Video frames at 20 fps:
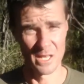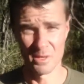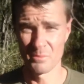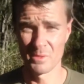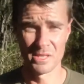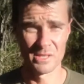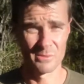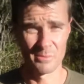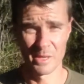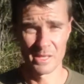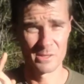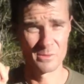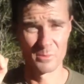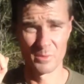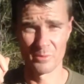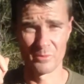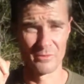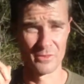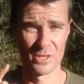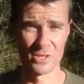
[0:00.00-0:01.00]
That means
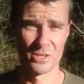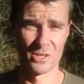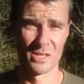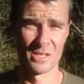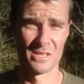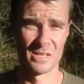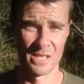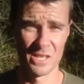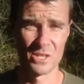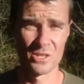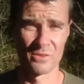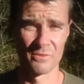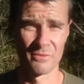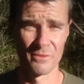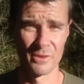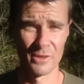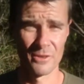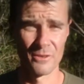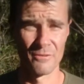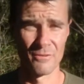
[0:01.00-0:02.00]
maximum ascension
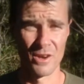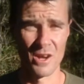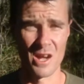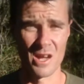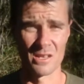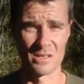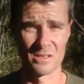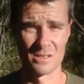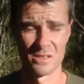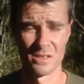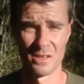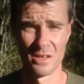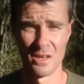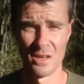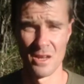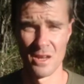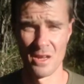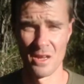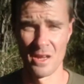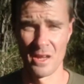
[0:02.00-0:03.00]
very fast.
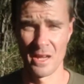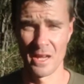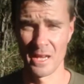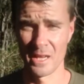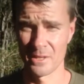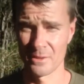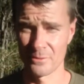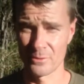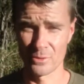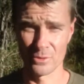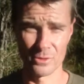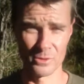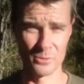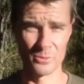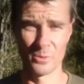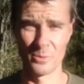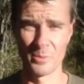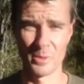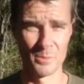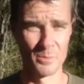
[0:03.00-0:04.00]
And of
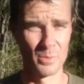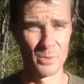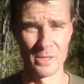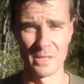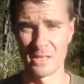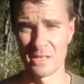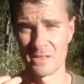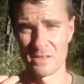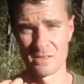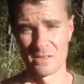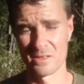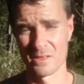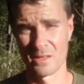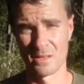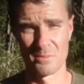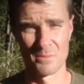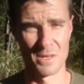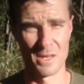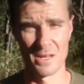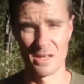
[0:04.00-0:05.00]
course we've been putting in
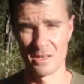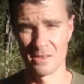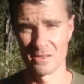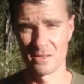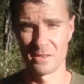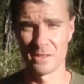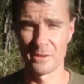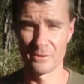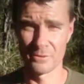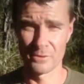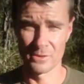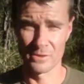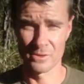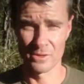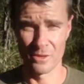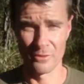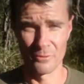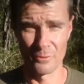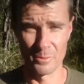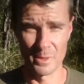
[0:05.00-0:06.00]
some other different
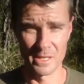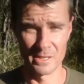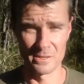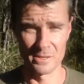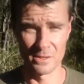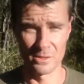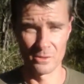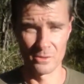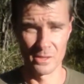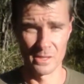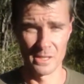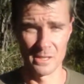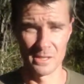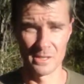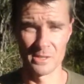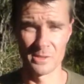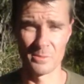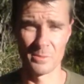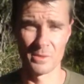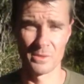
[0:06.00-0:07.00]
sulfur based
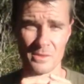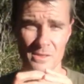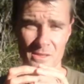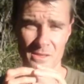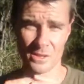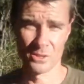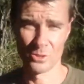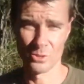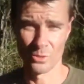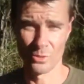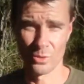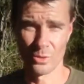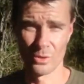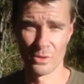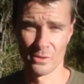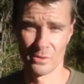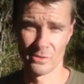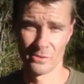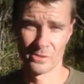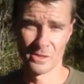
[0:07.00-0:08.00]
ingredients, but essential
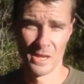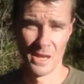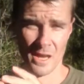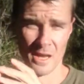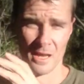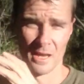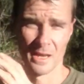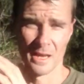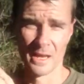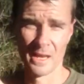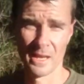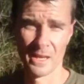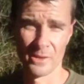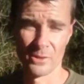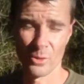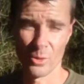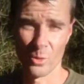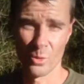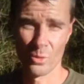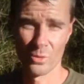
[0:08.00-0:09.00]
oils,
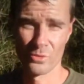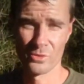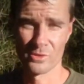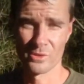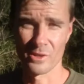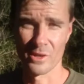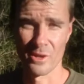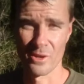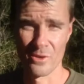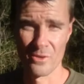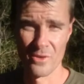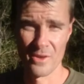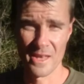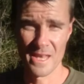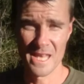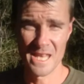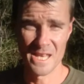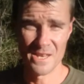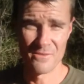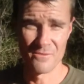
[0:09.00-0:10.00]
and also,
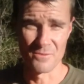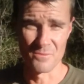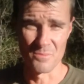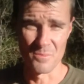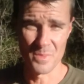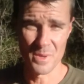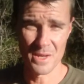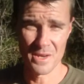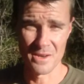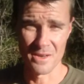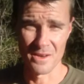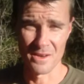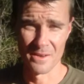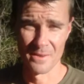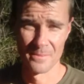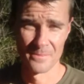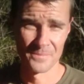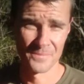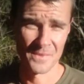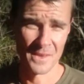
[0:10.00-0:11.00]
even better,
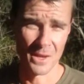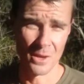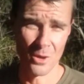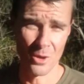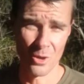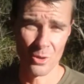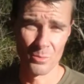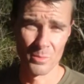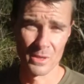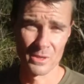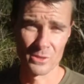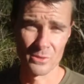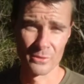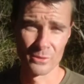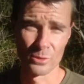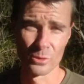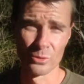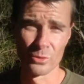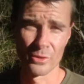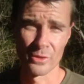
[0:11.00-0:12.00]
a whole bunch of
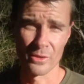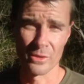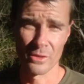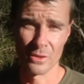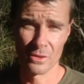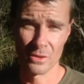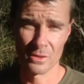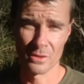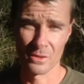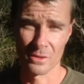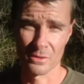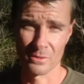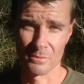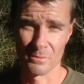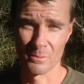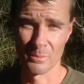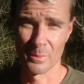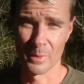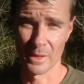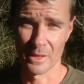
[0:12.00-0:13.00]
glutathione
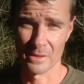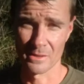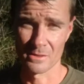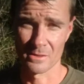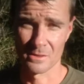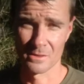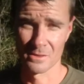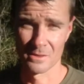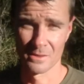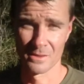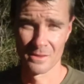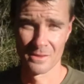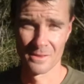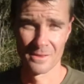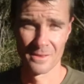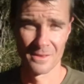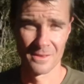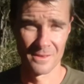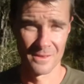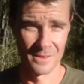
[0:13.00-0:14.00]

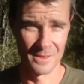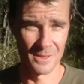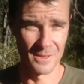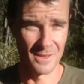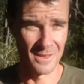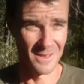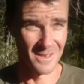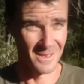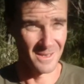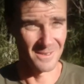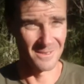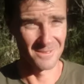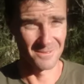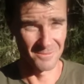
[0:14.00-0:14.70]
based uh,